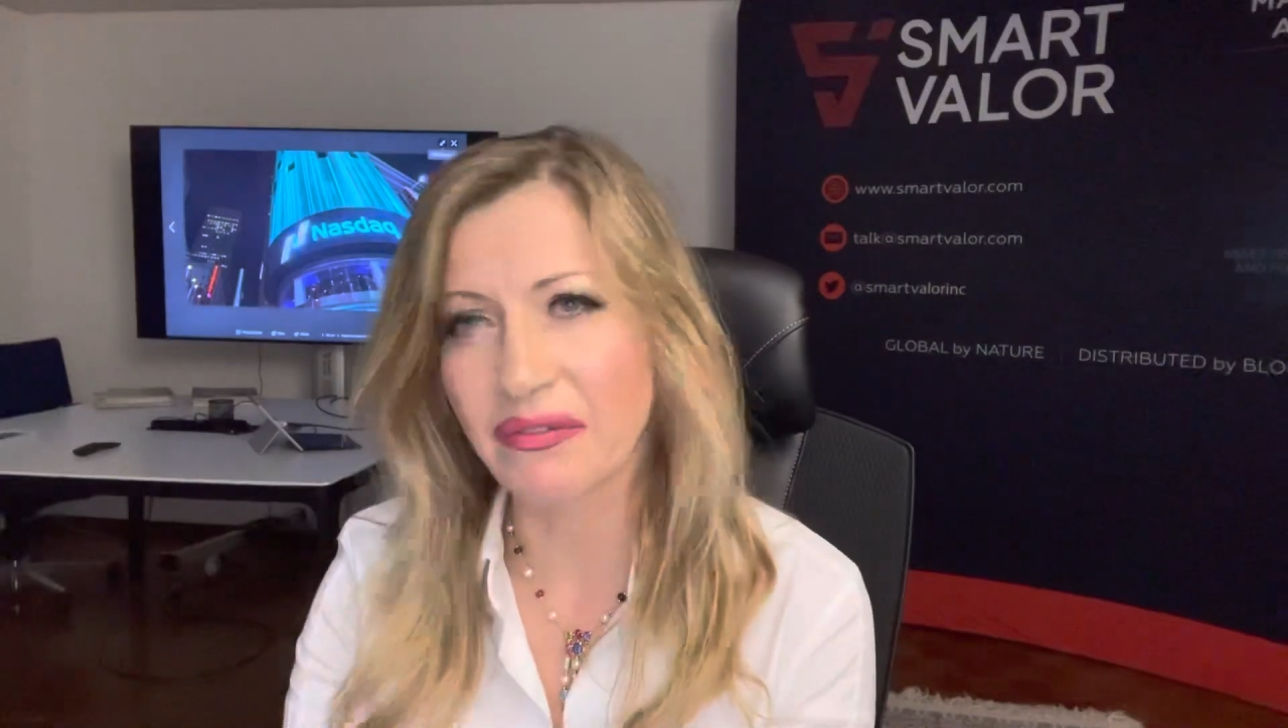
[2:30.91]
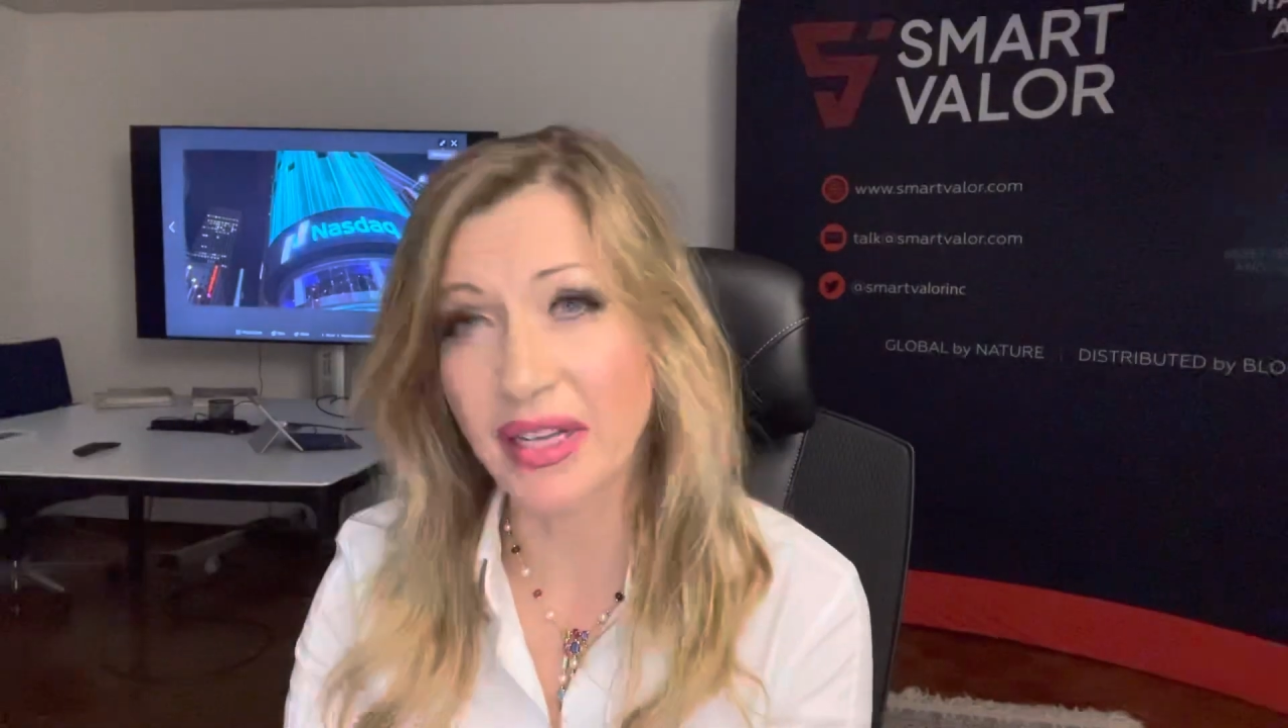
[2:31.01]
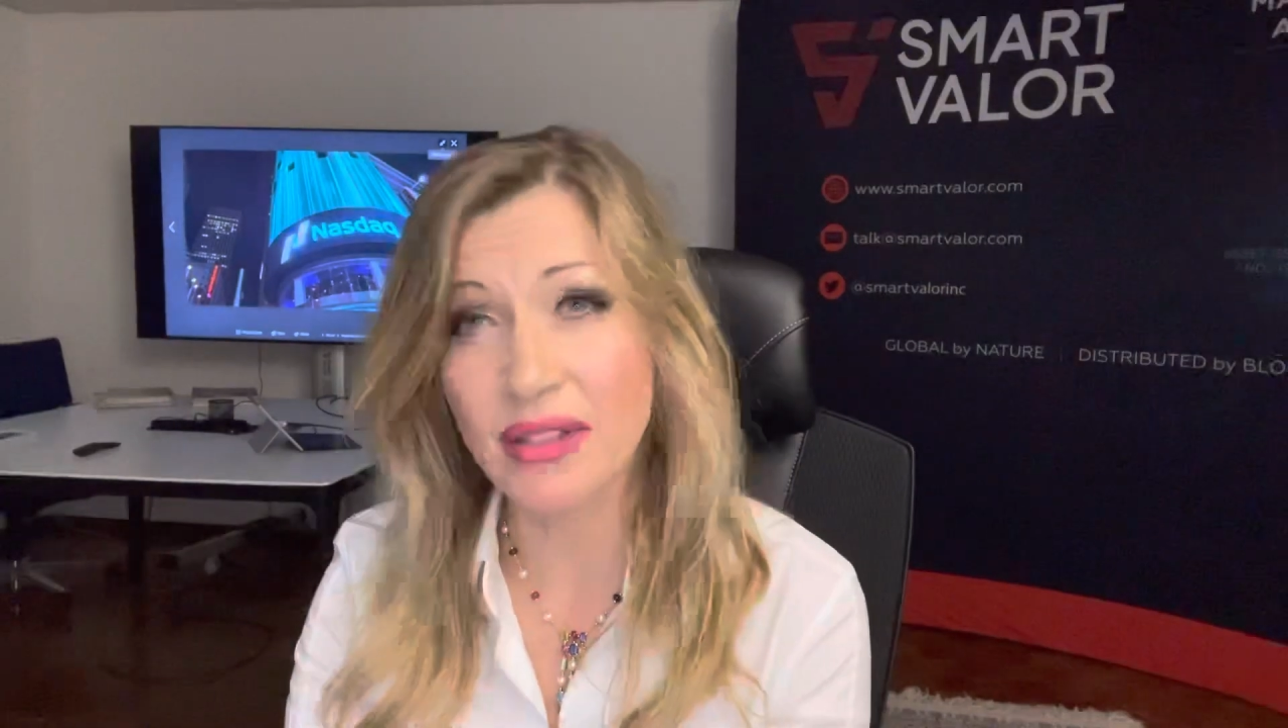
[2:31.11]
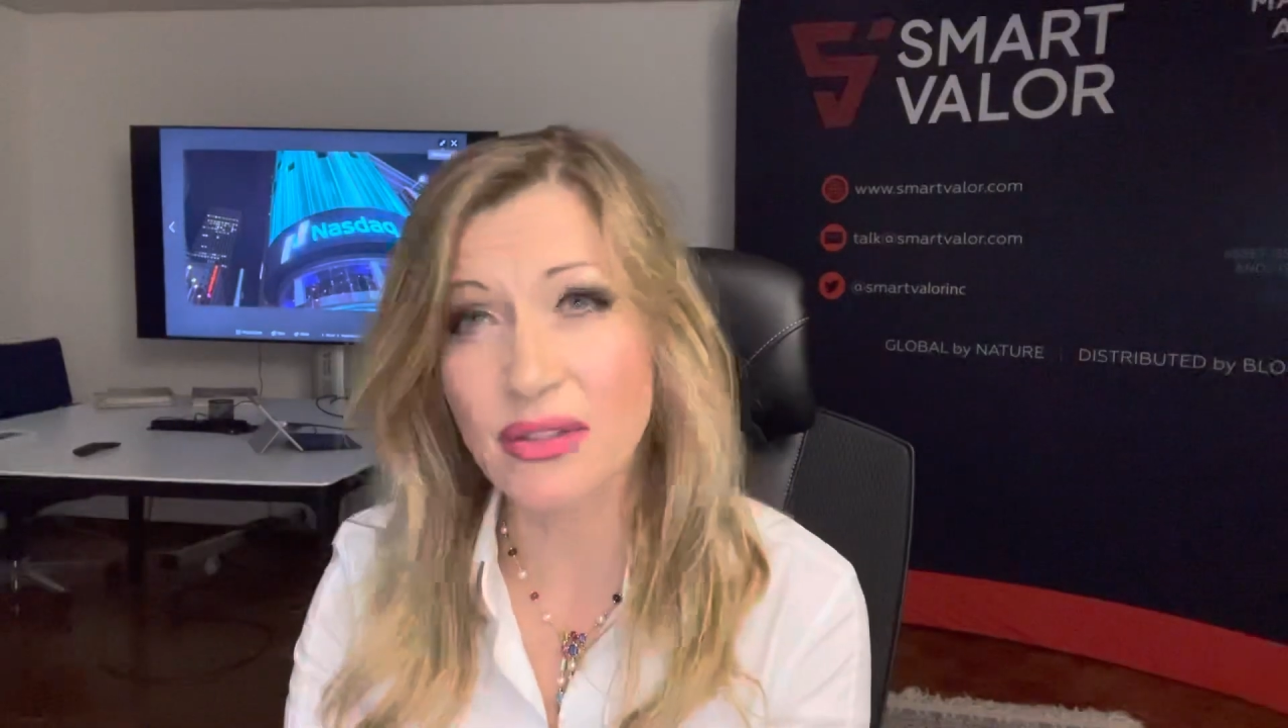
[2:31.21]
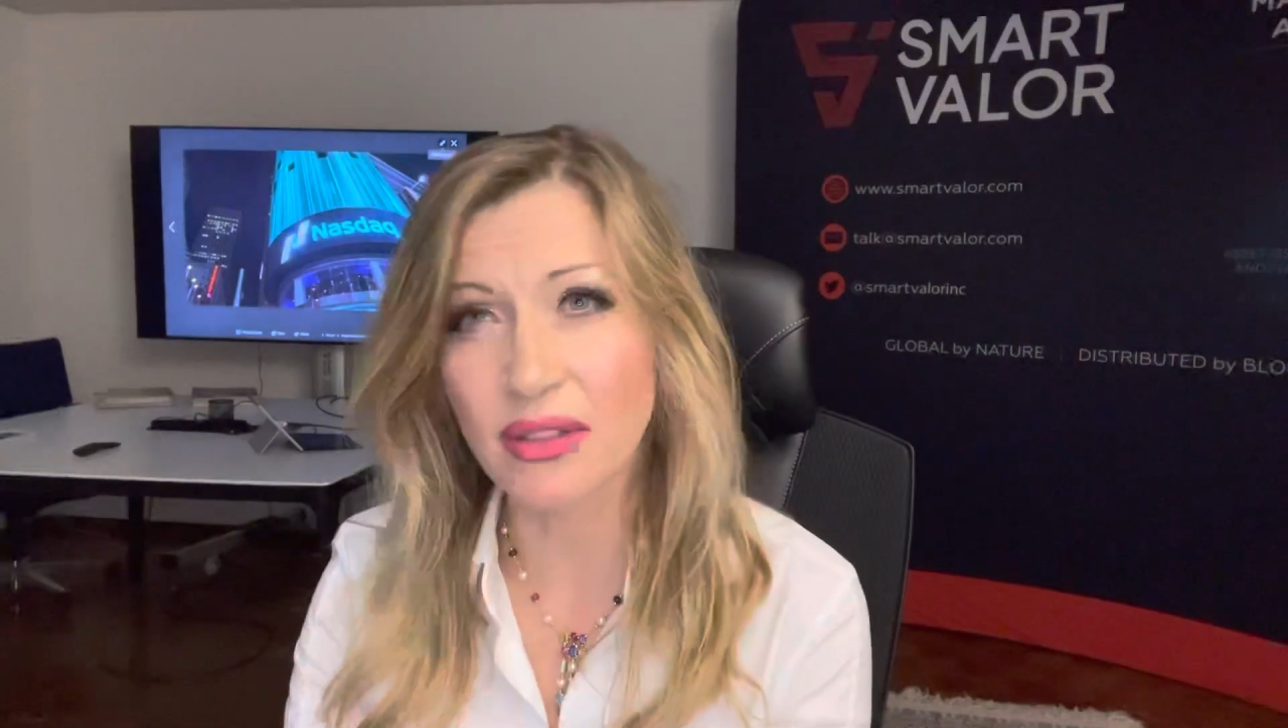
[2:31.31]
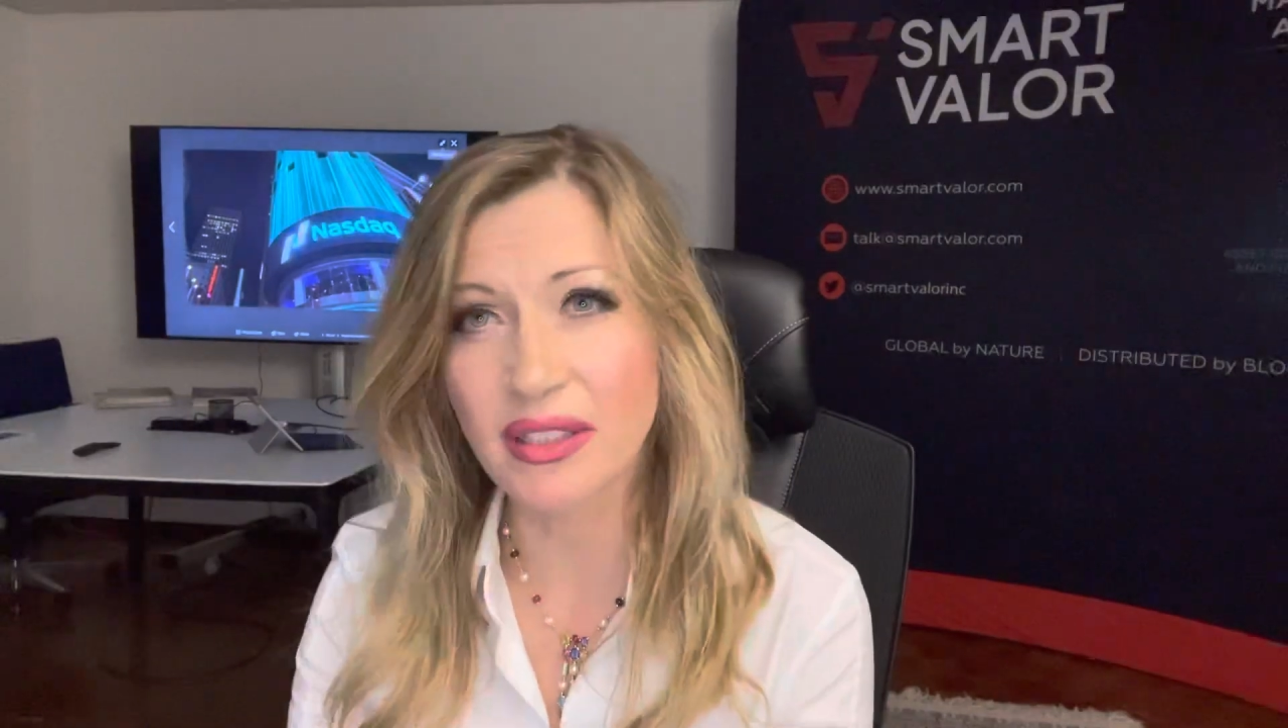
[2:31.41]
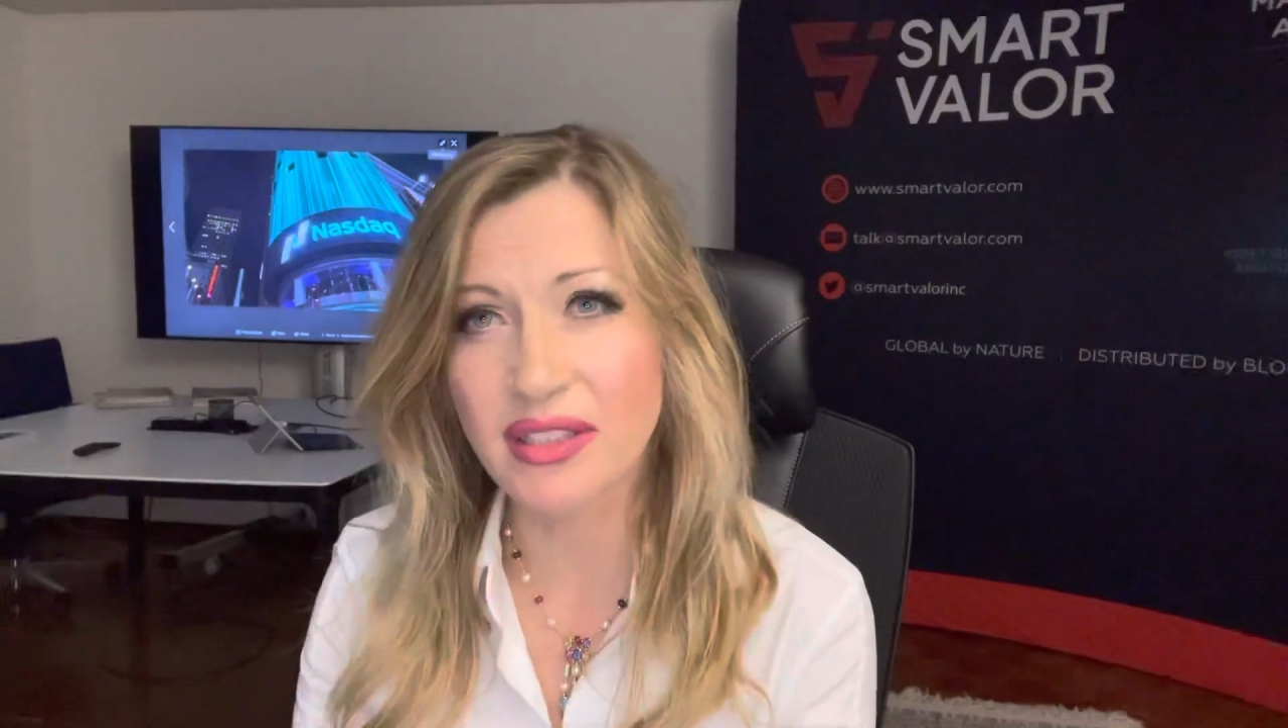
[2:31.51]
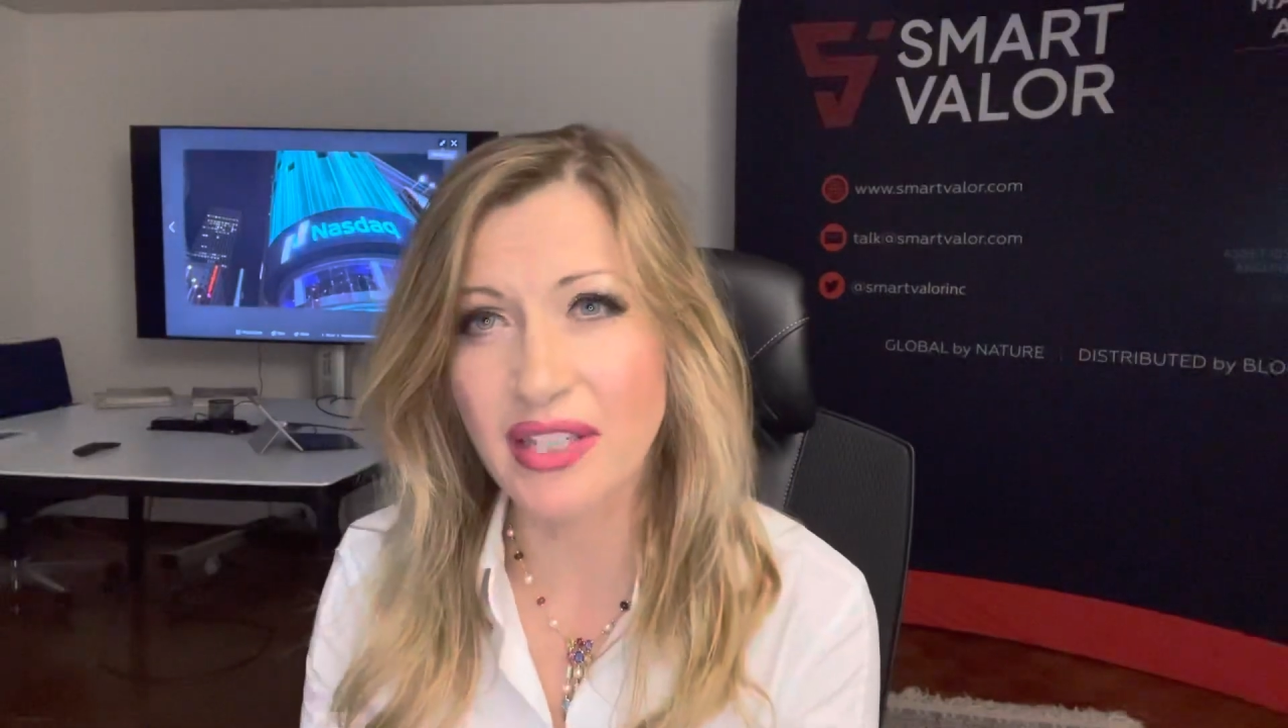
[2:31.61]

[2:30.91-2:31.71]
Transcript: very solid